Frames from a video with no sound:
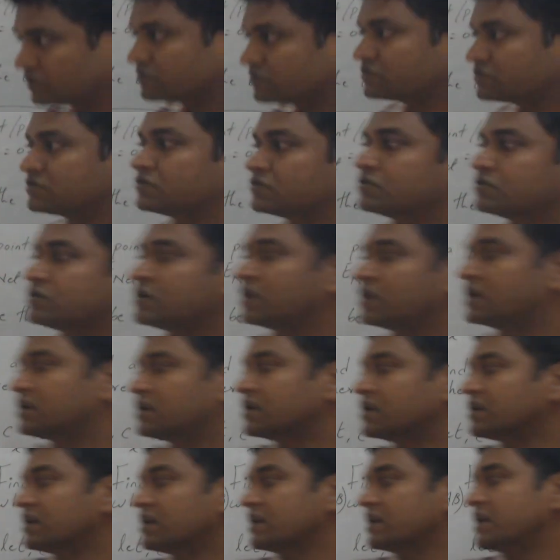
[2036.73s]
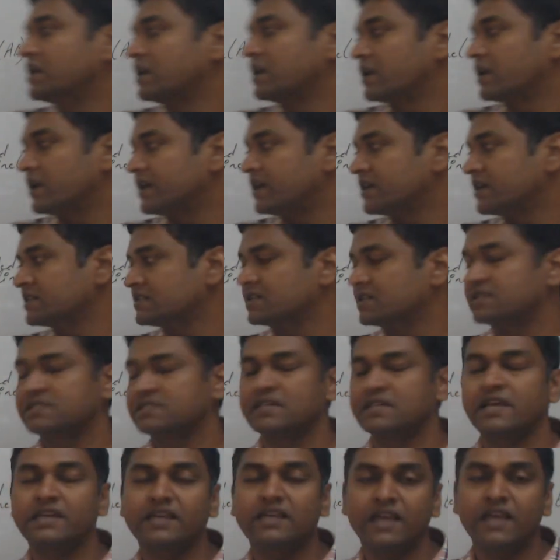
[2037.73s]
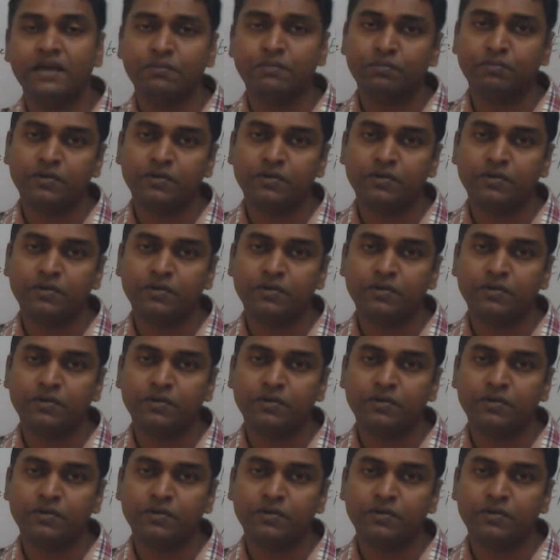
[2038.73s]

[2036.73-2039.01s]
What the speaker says: So taking delta x as I cap,